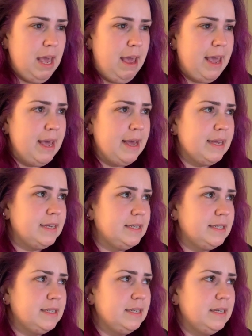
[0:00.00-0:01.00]

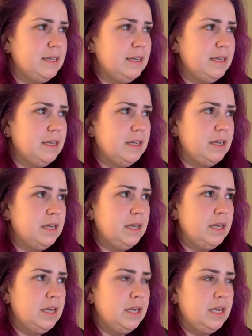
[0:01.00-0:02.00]
and
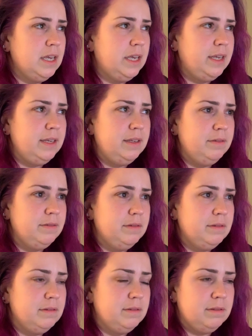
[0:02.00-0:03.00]
he
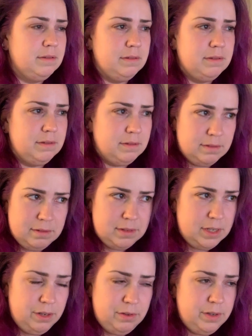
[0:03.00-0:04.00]

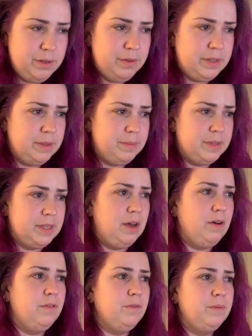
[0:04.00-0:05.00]
introduced
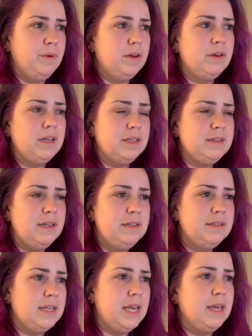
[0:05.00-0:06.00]
himself. Well, he said
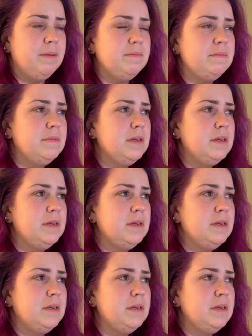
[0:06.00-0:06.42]
his name,